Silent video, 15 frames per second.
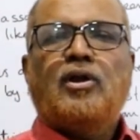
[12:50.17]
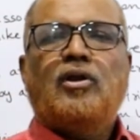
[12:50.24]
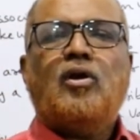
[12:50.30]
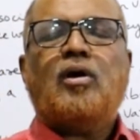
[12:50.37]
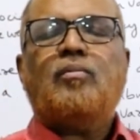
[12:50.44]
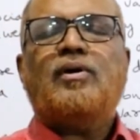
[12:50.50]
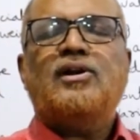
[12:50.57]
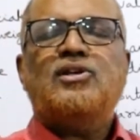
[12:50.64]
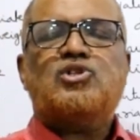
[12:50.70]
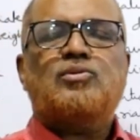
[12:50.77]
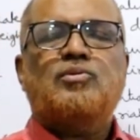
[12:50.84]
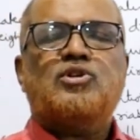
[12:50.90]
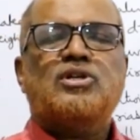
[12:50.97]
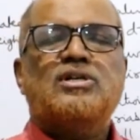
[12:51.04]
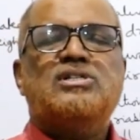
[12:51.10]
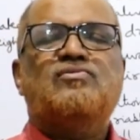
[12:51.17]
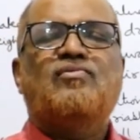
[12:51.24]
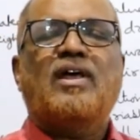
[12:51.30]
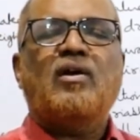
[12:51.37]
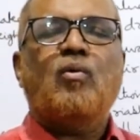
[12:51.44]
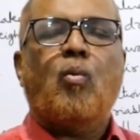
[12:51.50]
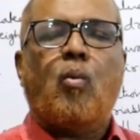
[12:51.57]
Normal distribution is
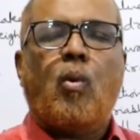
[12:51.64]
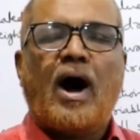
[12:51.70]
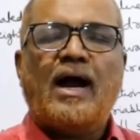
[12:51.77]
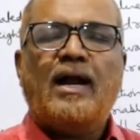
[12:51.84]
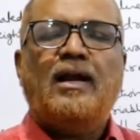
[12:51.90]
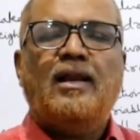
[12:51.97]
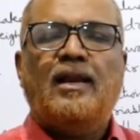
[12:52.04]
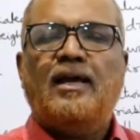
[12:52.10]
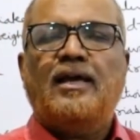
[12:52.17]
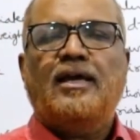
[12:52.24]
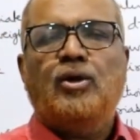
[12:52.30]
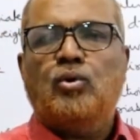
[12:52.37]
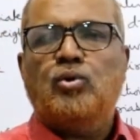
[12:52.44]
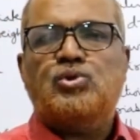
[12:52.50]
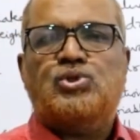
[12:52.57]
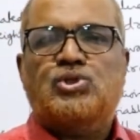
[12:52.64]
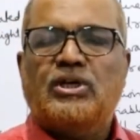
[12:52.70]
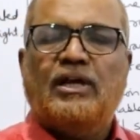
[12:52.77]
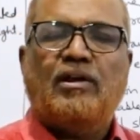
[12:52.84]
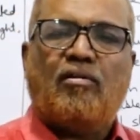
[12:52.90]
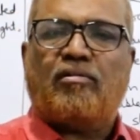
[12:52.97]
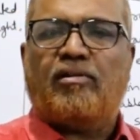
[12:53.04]
very widely used
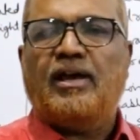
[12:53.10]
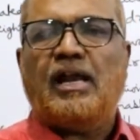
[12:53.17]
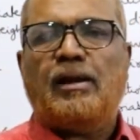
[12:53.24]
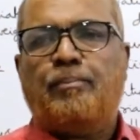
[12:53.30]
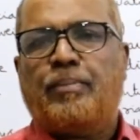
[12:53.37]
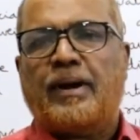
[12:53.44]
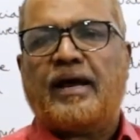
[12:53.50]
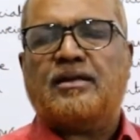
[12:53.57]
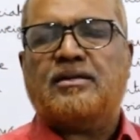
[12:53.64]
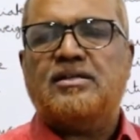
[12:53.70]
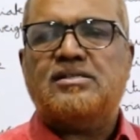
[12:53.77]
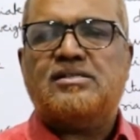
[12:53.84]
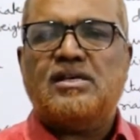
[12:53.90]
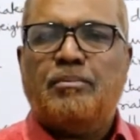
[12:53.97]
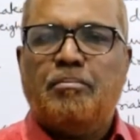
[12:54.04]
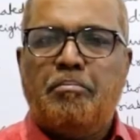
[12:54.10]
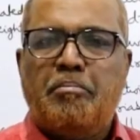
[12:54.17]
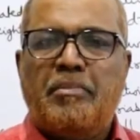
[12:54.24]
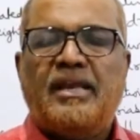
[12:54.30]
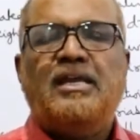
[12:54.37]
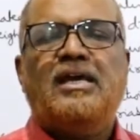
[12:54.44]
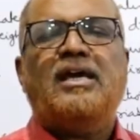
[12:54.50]
in real practice in
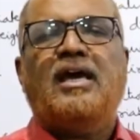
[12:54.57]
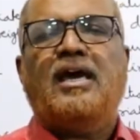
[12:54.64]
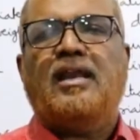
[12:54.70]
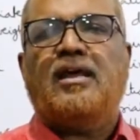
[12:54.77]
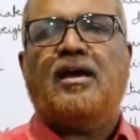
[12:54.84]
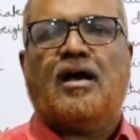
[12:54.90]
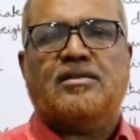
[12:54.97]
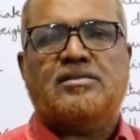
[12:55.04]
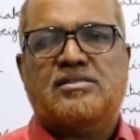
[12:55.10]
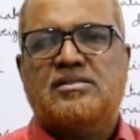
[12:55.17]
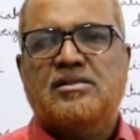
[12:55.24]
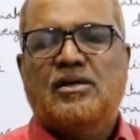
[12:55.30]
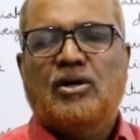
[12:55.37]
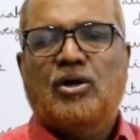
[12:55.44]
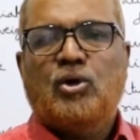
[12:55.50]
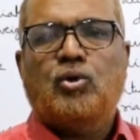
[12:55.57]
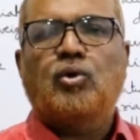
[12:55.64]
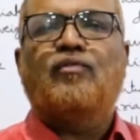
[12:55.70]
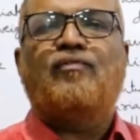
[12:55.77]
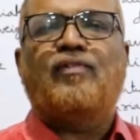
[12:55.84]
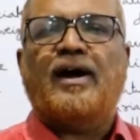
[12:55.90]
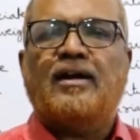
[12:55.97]
many areas
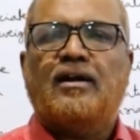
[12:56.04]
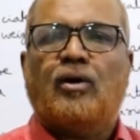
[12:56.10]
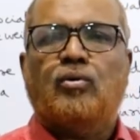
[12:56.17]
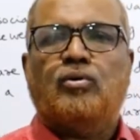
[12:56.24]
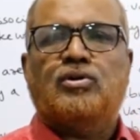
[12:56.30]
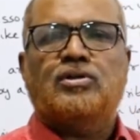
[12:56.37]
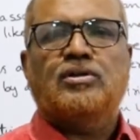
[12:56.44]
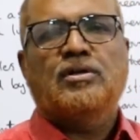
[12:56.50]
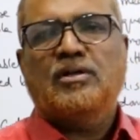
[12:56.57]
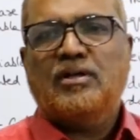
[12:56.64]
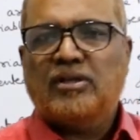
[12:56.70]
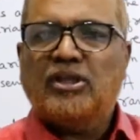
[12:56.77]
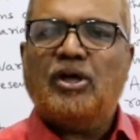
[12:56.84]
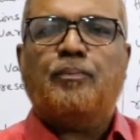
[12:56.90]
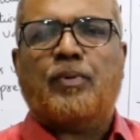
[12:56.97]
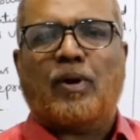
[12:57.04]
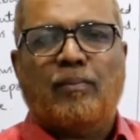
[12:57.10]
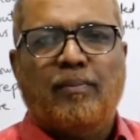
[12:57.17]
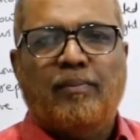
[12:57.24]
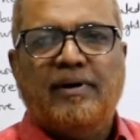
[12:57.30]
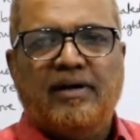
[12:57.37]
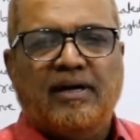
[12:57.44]
to find out the
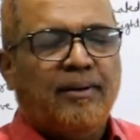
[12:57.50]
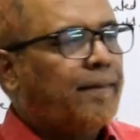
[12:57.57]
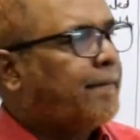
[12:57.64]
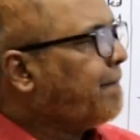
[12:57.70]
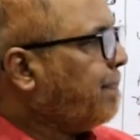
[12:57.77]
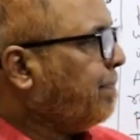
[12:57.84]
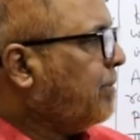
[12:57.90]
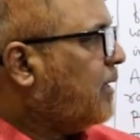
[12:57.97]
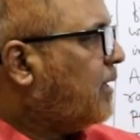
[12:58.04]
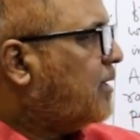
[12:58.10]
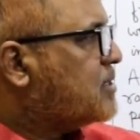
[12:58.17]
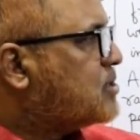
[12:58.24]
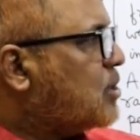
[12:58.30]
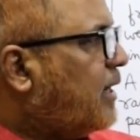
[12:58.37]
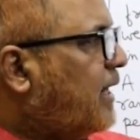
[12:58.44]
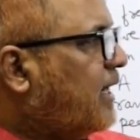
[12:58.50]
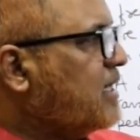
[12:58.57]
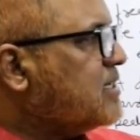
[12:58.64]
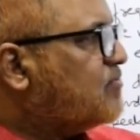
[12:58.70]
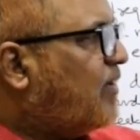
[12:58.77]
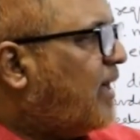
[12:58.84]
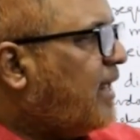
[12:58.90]
probability. So it
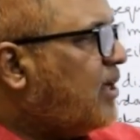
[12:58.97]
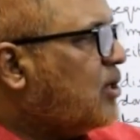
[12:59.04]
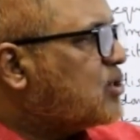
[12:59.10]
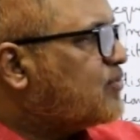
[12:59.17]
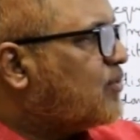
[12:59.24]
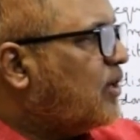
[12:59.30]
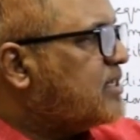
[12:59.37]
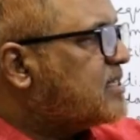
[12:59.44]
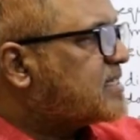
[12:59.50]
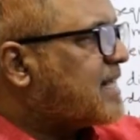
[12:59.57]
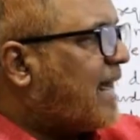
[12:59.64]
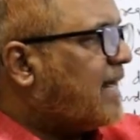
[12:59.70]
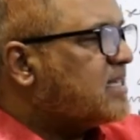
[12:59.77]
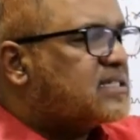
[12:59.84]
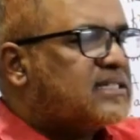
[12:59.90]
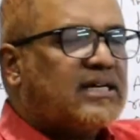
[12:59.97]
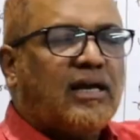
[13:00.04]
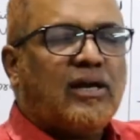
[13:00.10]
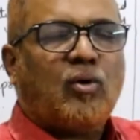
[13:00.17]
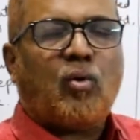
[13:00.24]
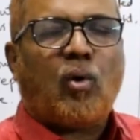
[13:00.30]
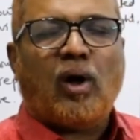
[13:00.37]
is very useful in
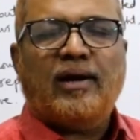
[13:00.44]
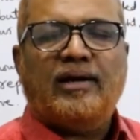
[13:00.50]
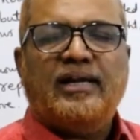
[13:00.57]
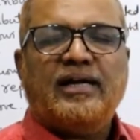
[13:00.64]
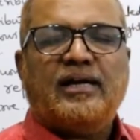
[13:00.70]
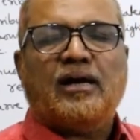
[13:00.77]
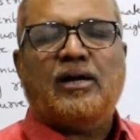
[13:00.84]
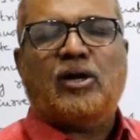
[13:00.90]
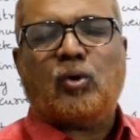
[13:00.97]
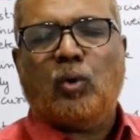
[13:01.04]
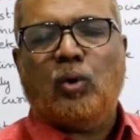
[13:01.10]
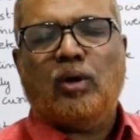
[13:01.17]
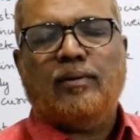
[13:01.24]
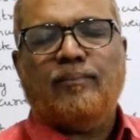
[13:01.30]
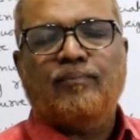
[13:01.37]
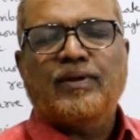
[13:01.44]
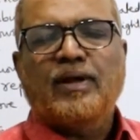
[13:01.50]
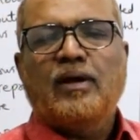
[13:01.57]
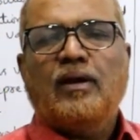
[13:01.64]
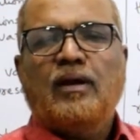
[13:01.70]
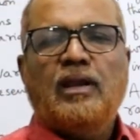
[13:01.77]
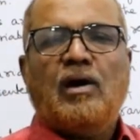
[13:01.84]
statistical quality control.
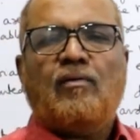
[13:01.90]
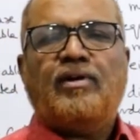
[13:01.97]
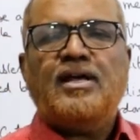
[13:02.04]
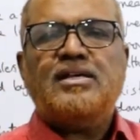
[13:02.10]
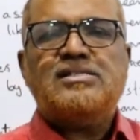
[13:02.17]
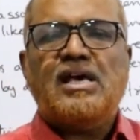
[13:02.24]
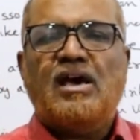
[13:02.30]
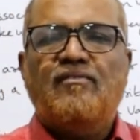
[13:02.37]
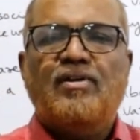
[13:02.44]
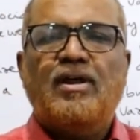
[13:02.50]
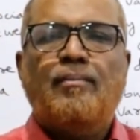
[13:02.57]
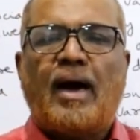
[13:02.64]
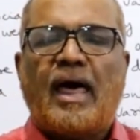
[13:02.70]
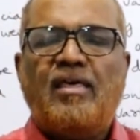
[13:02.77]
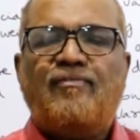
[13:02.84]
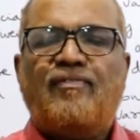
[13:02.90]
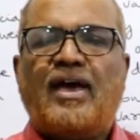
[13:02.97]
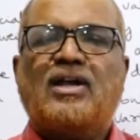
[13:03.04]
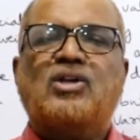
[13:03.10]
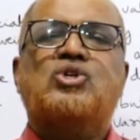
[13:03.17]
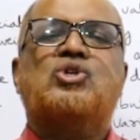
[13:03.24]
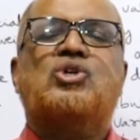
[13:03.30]
Nowadays, every
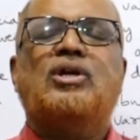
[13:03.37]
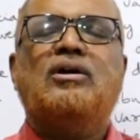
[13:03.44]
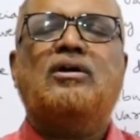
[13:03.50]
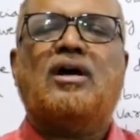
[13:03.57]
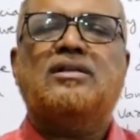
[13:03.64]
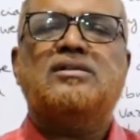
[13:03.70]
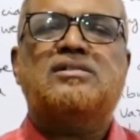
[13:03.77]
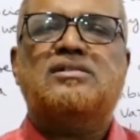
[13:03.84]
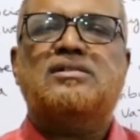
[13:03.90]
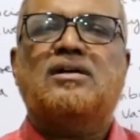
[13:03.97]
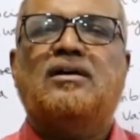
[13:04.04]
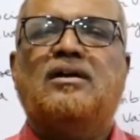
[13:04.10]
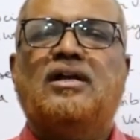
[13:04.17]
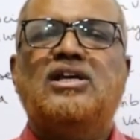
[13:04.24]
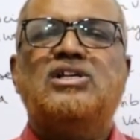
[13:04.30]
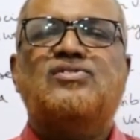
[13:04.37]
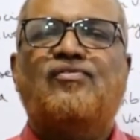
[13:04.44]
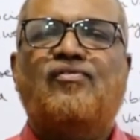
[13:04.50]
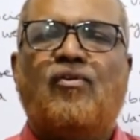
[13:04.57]
manufacturing concern is